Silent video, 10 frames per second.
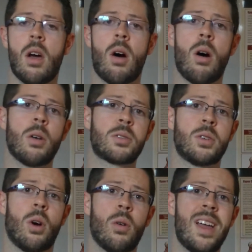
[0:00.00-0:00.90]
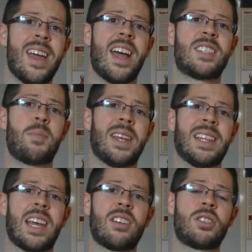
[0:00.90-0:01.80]
Also, it's been
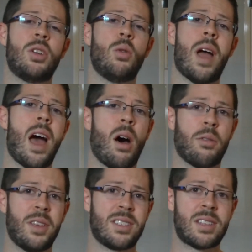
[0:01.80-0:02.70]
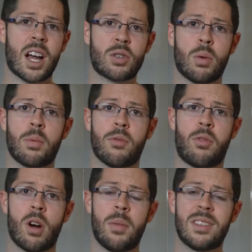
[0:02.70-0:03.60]
linked to healthy sexual
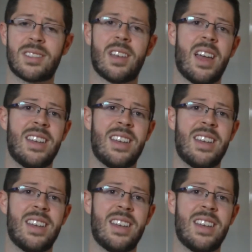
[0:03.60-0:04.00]
performance,